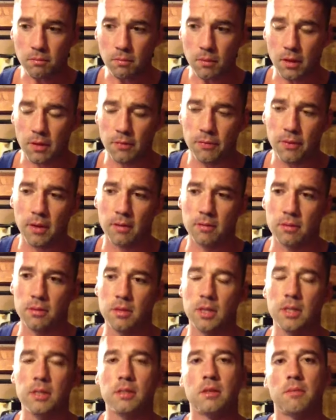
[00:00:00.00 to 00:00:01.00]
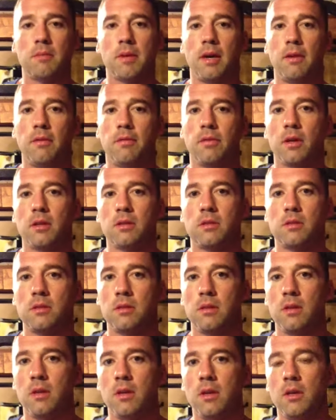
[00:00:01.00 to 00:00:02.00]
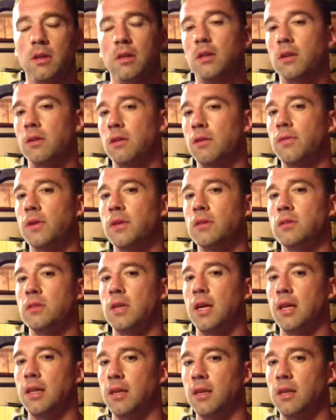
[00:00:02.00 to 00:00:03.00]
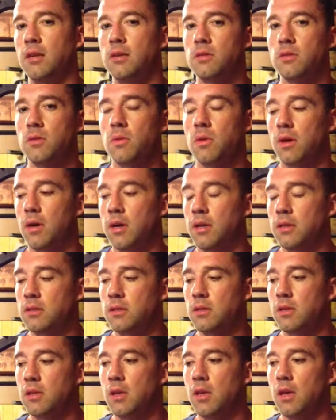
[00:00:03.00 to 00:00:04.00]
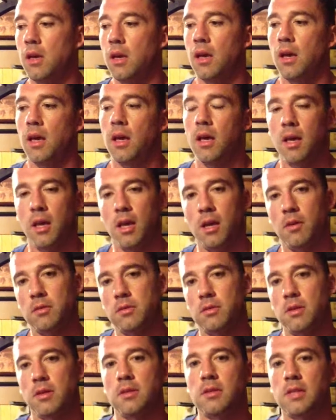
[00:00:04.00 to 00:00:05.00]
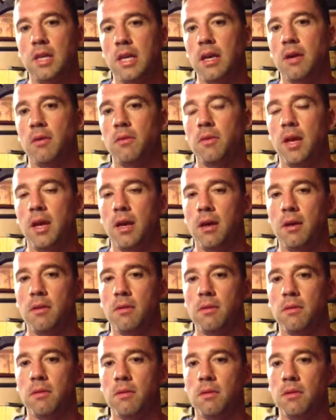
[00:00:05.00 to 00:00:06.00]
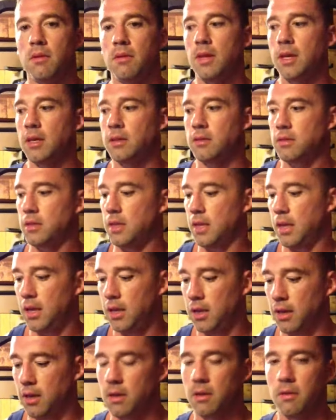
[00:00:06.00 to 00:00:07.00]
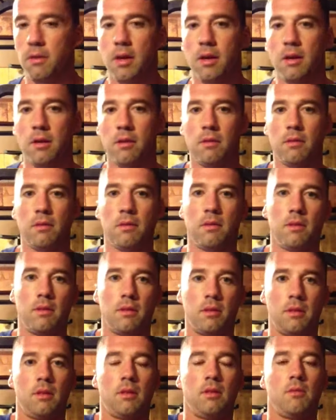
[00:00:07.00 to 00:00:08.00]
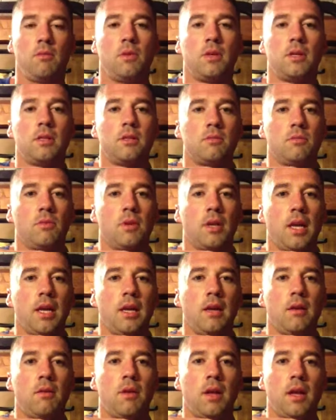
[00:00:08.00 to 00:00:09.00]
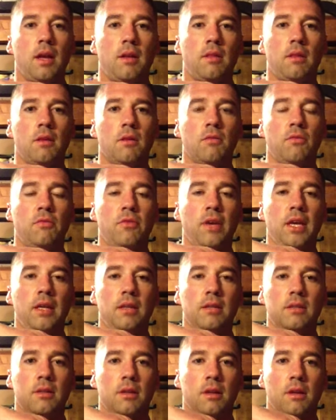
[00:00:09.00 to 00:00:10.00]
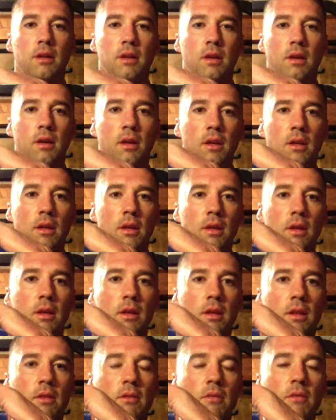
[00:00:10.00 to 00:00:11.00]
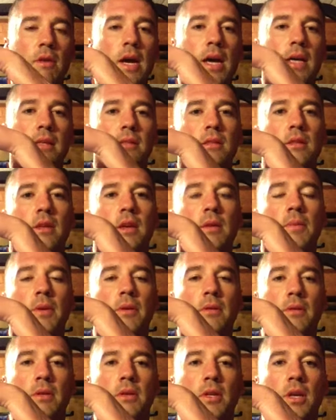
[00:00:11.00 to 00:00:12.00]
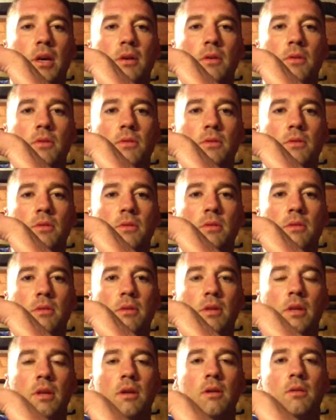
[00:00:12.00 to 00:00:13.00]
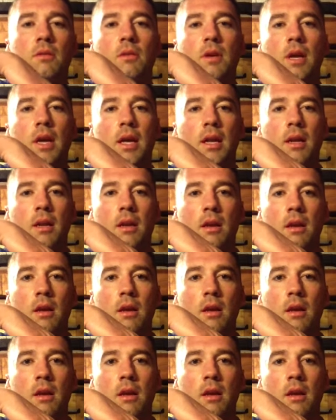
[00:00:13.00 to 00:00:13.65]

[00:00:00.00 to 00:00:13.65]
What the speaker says: If you ever seen somebody first, you know, the first day they do squats, and as soon as they go down, they'll see, you know, when they go down, their feet start rising up on their toes, you know, and